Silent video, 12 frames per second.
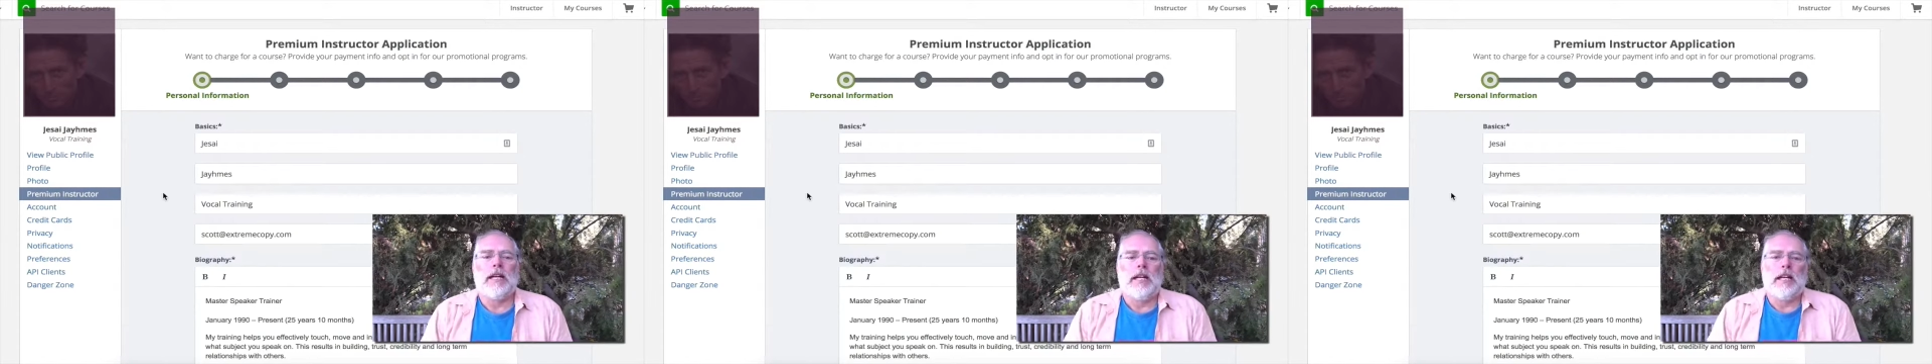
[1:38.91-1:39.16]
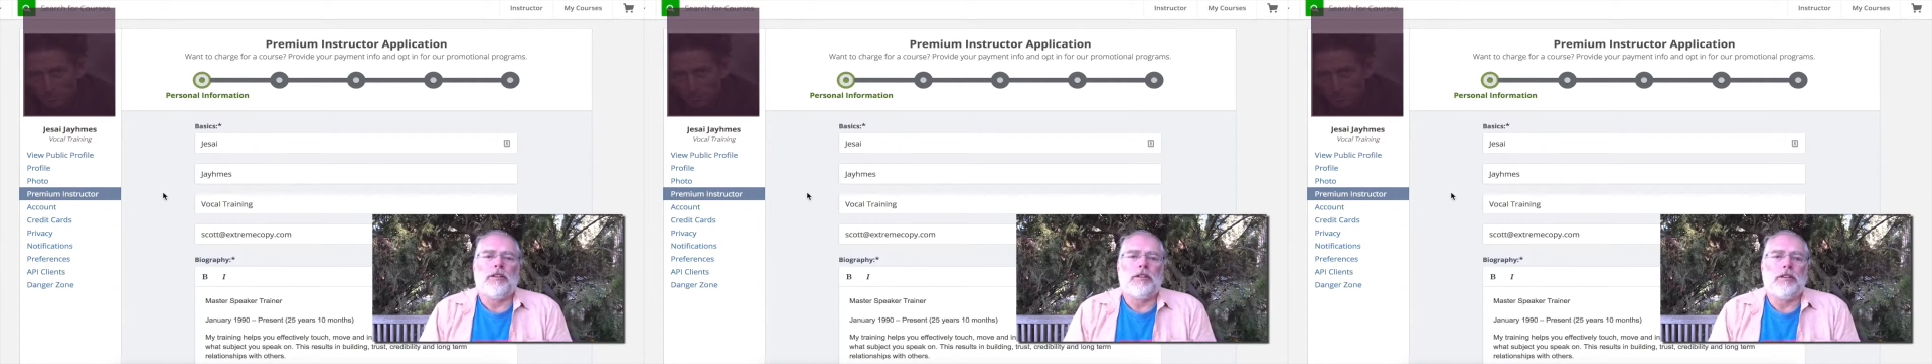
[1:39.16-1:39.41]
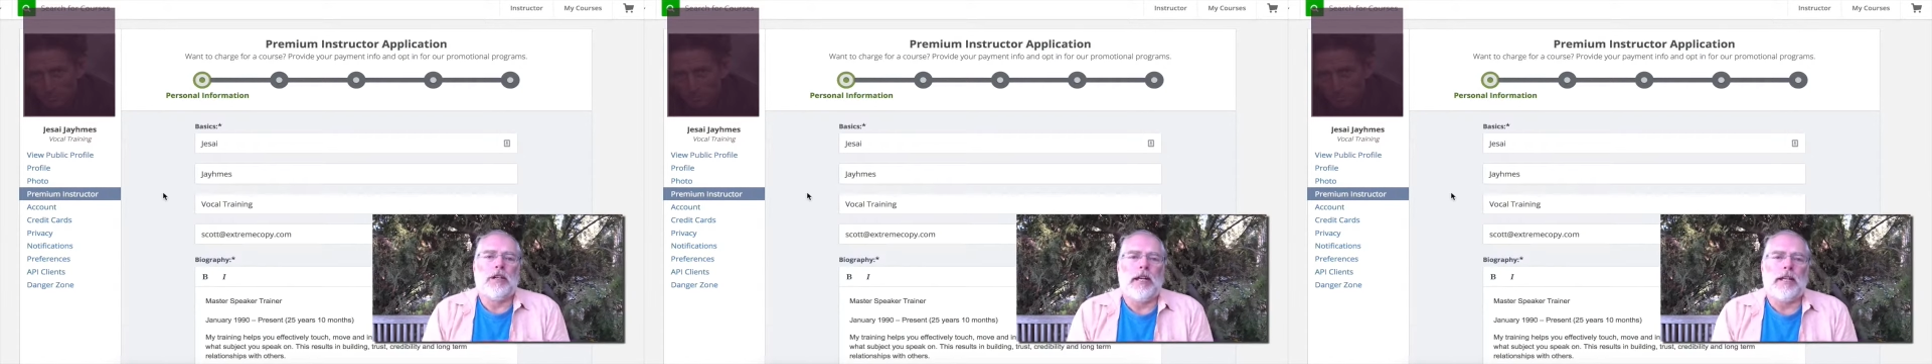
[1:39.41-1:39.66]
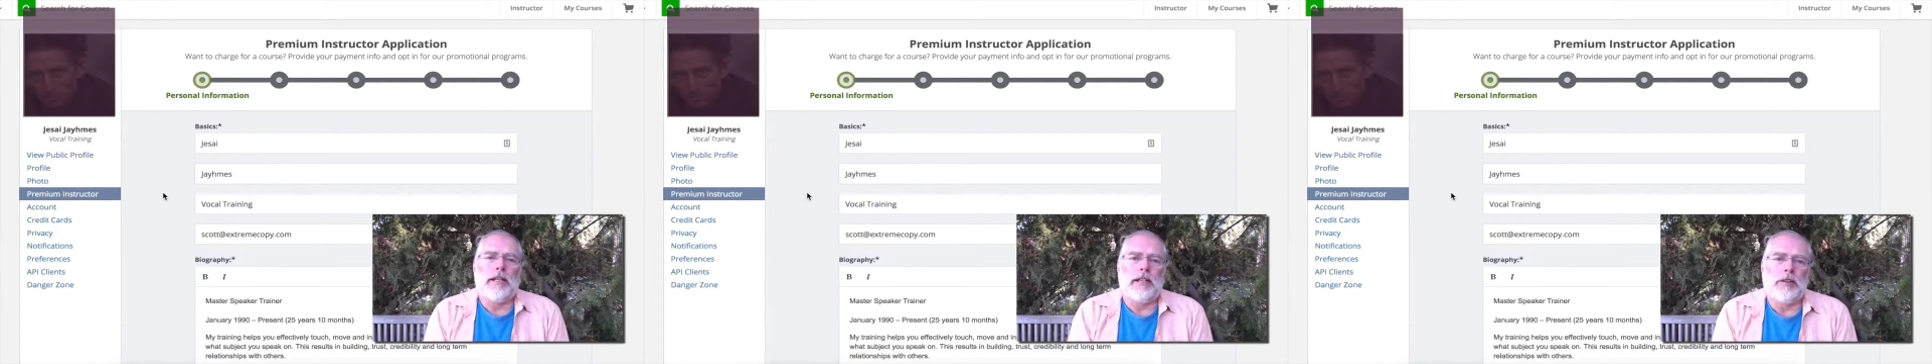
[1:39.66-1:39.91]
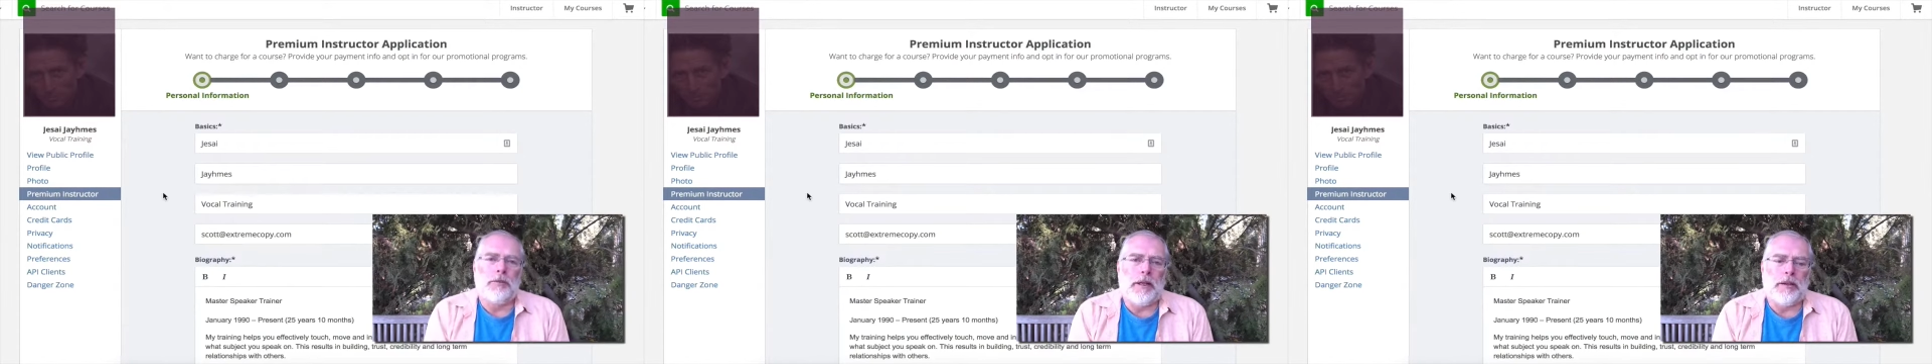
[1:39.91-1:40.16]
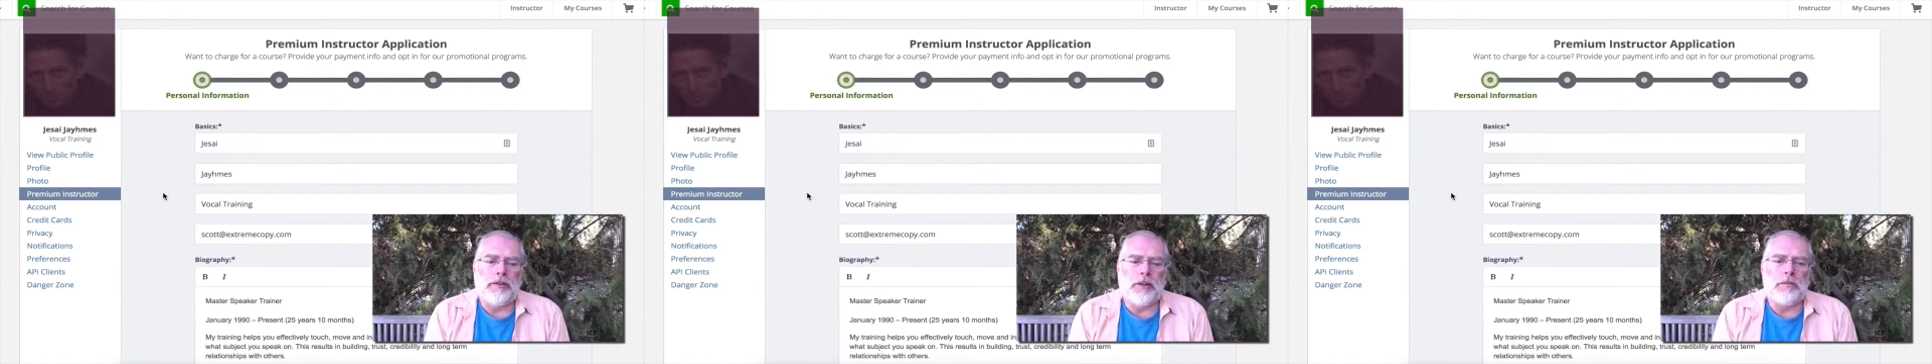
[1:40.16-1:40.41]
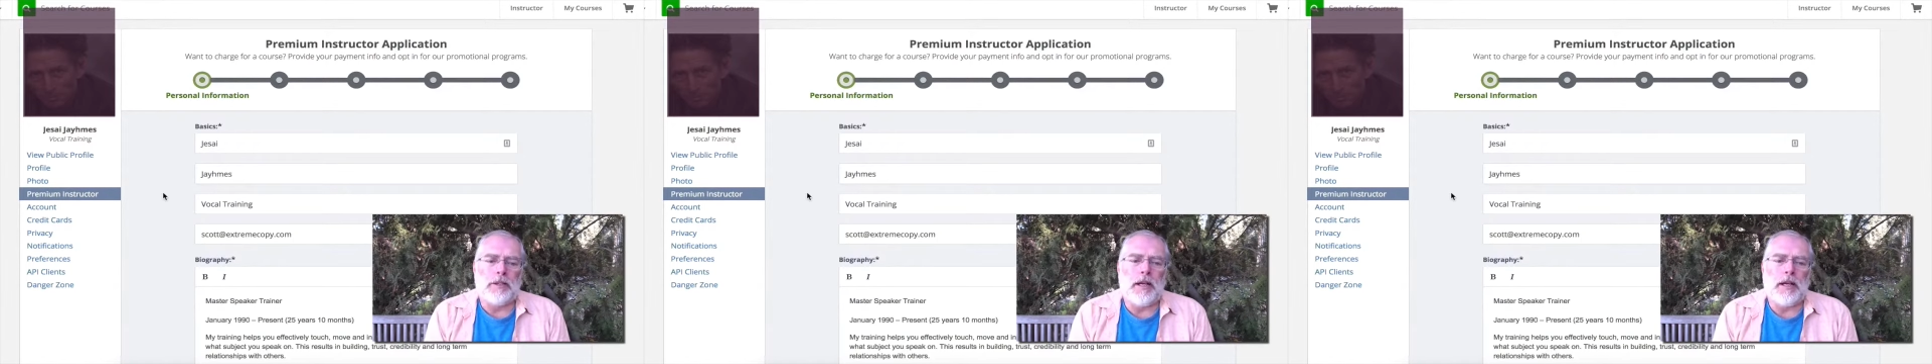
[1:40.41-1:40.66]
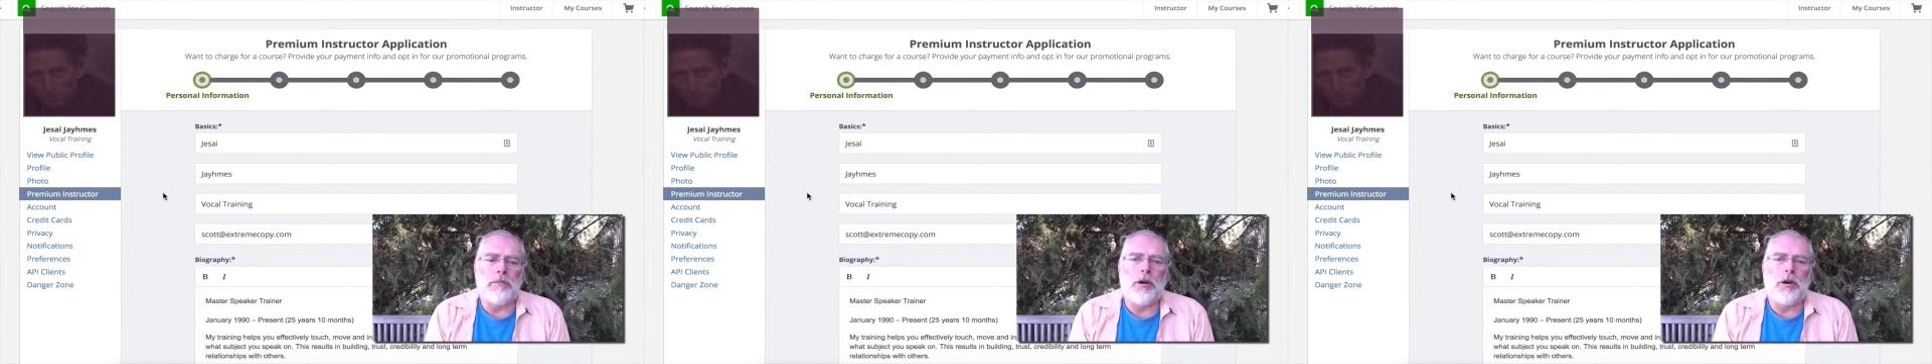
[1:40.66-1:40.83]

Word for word: It's a good idea to spend some time